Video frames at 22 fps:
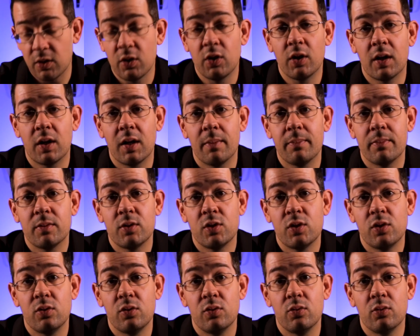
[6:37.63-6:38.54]
hook up
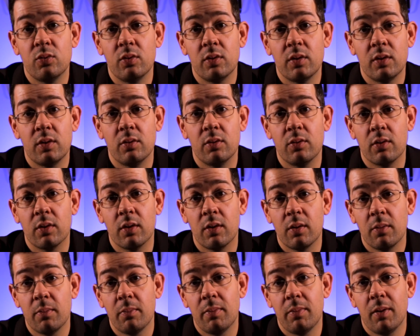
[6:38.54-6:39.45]
to your
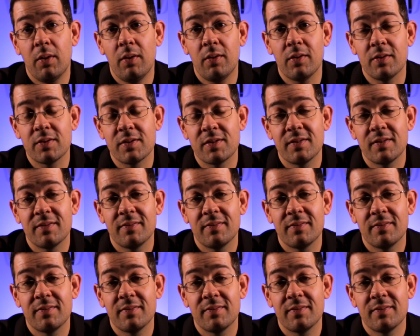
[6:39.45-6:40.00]
Pulse.